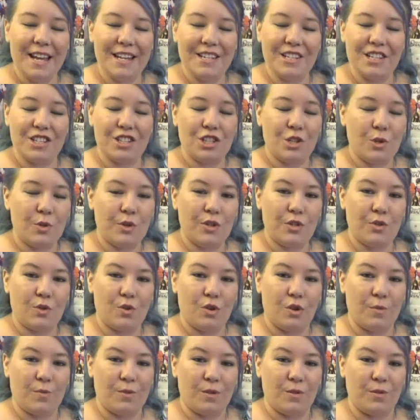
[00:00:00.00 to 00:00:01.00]
are just too
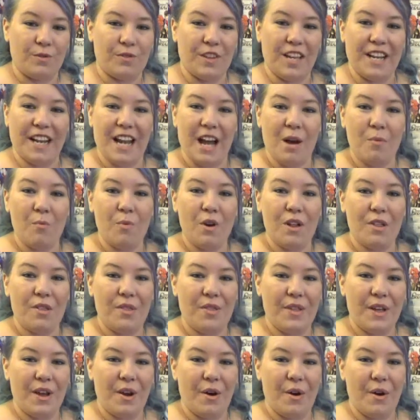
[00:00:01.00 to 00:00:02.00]
adorable. They come with
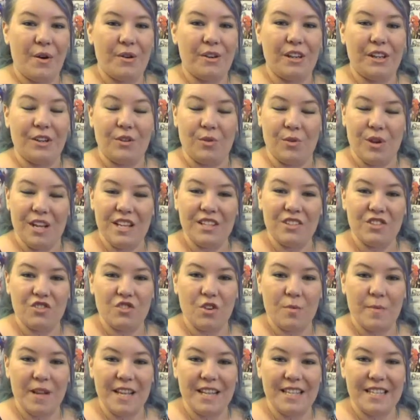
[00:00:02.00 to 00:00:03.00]
their own little
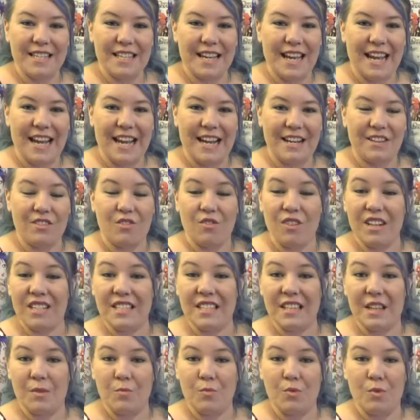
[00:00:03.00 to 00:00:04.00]
instruments, and the
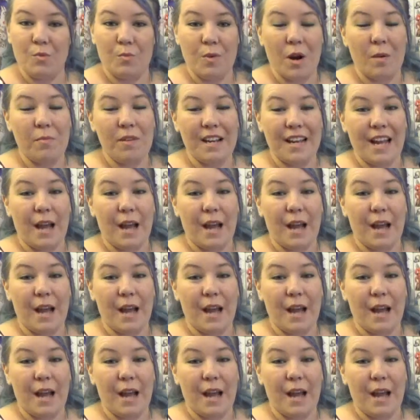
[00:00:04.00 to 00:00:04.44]
rest of them will probably